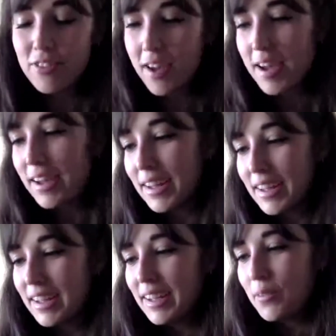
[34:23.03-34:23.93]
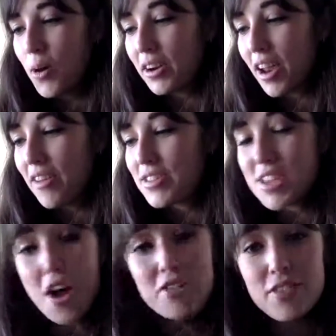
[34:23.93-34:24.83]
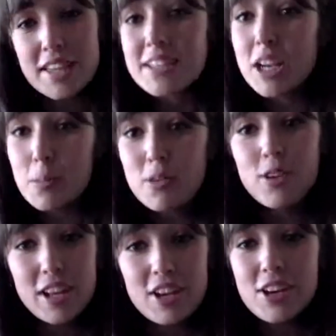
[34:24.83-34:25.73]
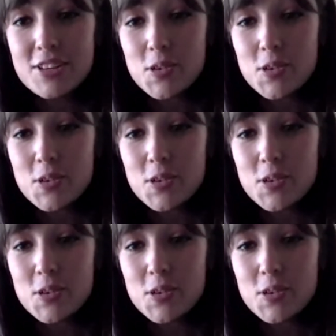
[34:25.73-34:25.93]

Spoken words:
stuff, it's going to be really good.